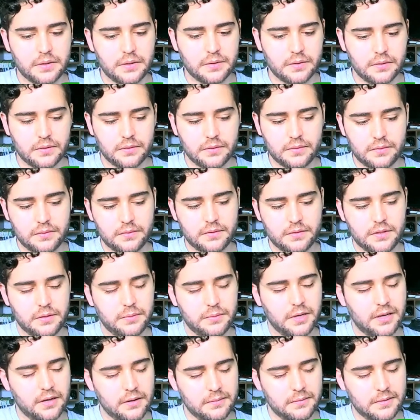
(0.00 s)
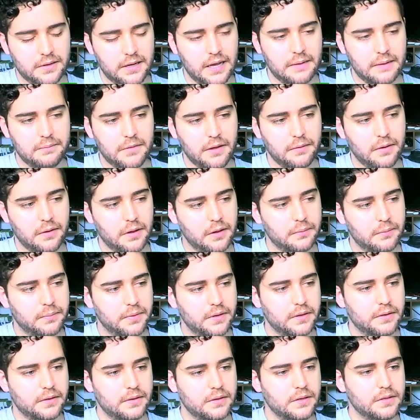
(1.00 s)
to become a game
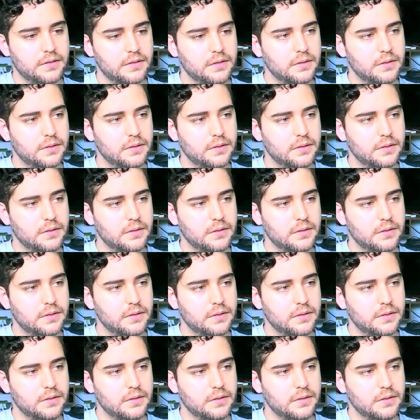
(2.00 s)
developer, just